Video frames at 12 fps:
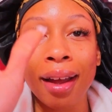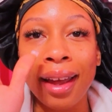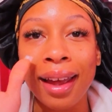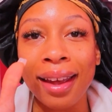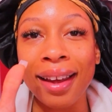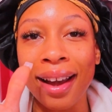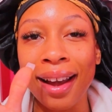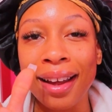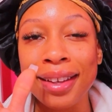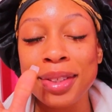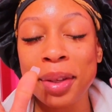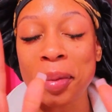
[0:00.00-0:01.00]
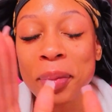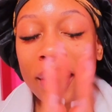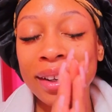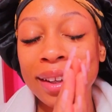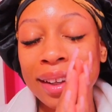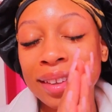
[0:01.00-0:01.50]
Hey guys, good
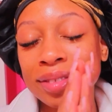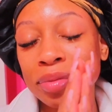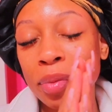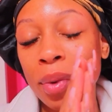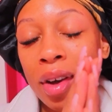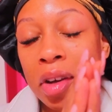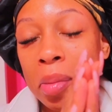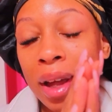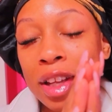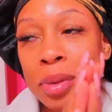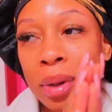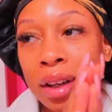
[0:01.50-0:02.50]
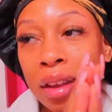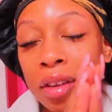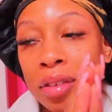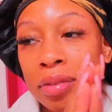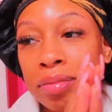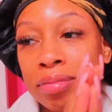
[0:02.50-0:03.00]
morning. Welcome back to
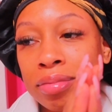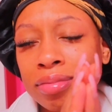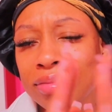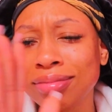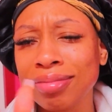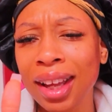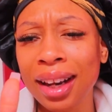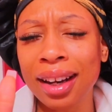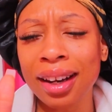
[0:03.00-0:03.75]
not